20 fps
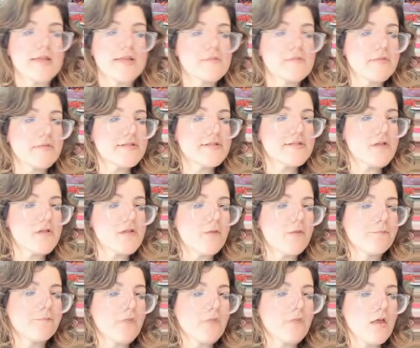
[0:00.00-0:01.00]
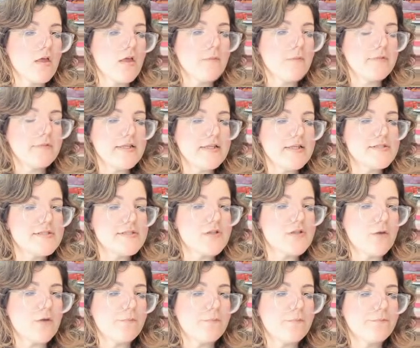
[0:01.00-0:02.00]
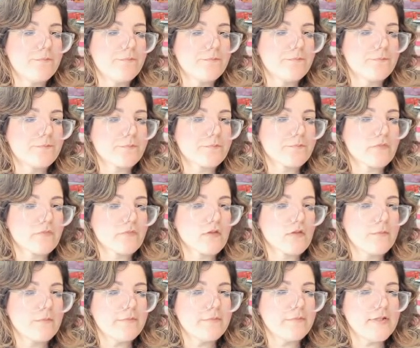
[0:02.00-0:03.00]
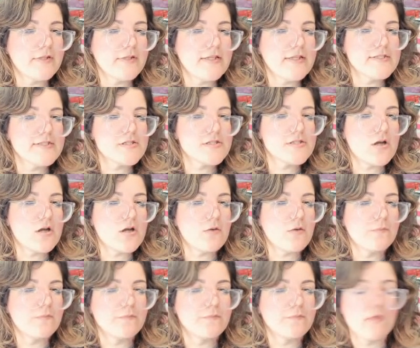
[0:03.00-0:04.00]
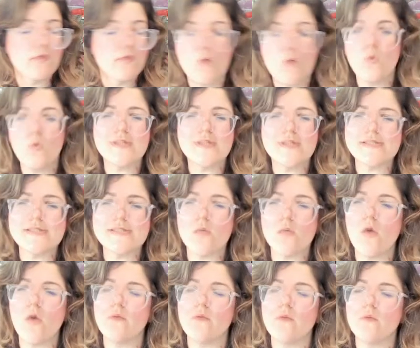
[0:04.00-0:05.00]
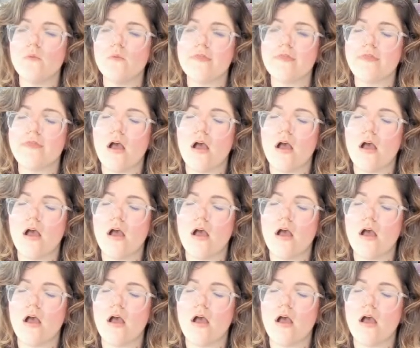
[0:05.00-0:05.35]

Please no. Please no. Please no. What's the one with